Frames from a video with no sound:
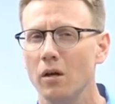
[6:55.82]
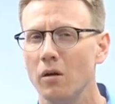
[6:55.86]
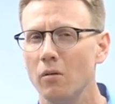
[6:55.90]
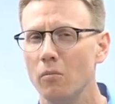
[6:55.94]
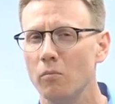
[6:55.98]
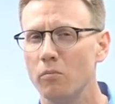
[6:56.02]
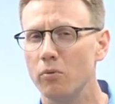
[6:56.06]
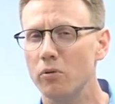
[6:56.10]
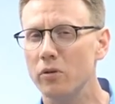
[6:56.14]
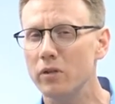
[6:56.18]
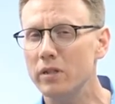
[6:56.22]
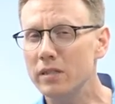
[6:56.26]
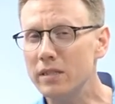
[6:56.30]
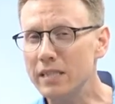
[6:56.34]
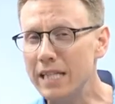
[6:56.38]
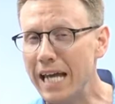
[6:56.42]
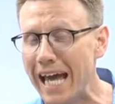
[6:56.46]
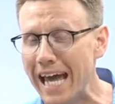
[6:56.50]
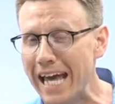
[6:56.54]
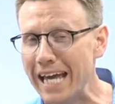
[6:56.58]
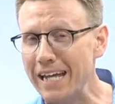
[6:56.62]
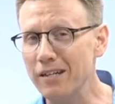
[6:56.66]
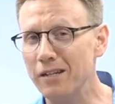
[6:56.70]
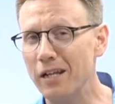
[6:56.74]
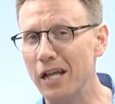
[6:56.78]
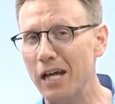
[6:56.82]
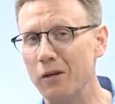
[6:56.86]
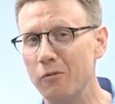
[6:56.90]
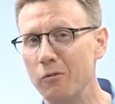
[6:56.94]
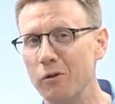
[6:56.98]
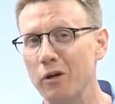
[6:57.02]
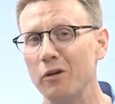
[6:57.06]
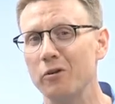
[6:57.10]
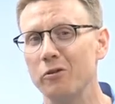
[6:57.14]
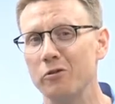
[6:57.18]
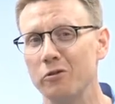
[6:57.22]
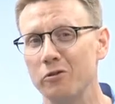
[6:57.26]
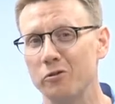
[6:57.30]
pretend like we
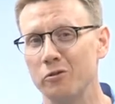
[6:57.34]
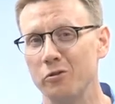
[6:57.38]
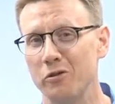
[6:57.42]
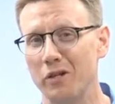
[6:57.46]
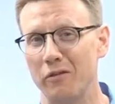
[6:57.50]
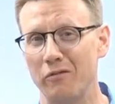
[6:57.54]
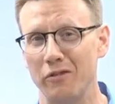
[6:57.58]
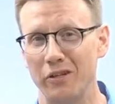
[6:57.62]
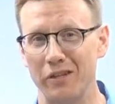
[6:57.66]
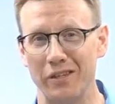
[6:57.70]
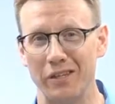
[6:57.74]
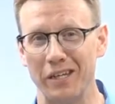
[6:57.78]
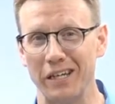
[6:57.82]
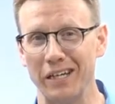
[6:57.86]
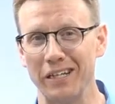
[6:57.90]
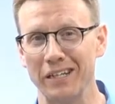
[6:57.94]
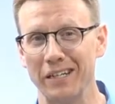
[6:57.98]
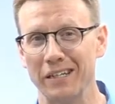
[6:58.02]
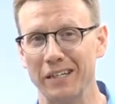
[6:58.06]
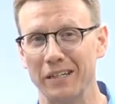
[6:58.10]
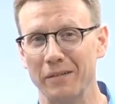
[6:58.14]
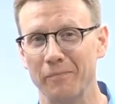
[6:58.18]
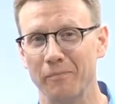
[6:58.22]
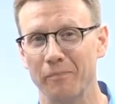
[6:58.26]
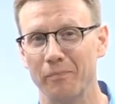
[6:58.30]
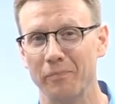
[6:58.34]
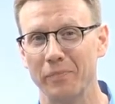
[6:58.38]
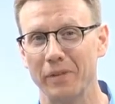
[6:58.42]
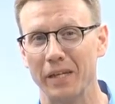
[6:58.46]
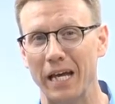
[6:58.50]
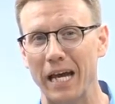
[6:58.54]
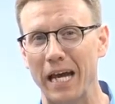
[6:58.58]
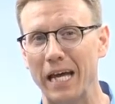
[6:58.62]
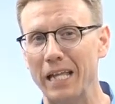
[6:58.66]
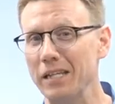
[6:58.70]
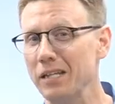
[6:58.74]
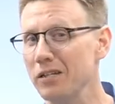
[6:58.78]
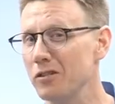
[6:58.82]
understood everything
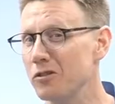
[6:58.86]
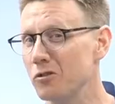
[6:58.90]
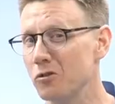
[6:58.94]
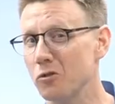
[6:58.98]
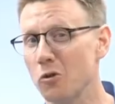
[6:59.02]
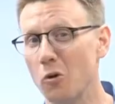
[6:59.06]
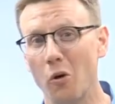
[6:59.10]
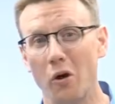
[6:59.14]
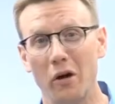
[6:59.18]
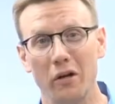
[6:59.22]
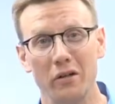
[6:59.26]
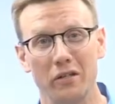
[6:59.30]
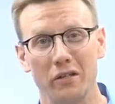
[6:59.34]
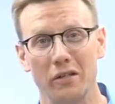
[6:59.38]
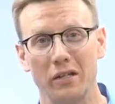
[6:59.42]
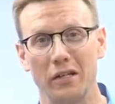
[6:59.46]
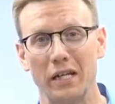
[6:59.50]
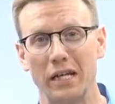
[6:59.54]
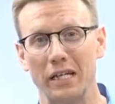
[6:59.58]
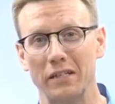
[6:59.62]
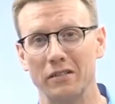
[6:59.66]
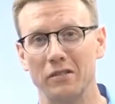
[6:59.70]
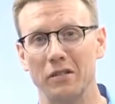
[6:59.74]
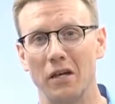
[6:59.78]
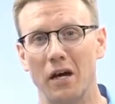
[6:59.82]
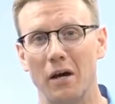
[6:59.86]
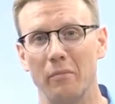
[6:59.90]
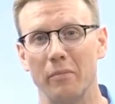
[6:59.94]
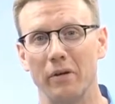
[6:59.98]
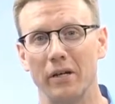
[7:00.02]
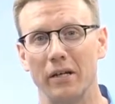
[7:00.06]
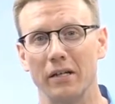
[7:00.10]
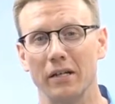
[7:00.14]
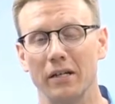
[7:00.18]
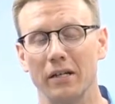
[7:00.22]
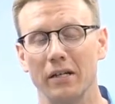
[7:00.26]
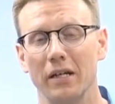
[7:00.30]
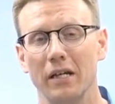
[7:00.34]
and then just go on to the next
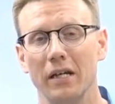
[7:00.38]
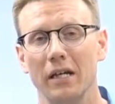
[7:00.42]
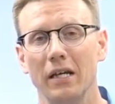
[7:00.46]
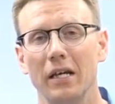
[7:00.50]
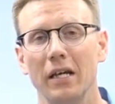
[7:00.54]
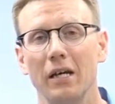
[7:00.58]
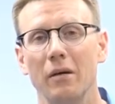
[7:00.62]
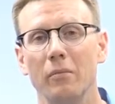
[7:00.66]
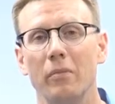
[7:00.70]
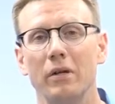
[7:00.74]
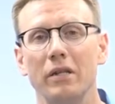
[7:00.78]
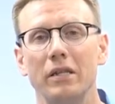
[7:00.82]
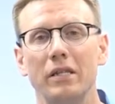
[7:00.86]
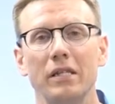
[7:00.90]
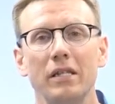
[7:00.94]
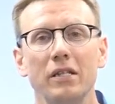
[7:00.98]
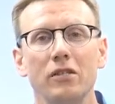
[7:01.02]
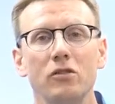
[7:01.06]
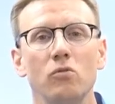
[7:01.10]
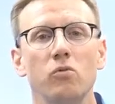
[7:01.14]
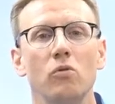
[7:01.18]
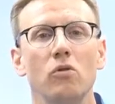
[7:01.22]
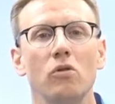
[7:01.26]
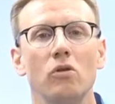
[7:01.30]
topic. But this will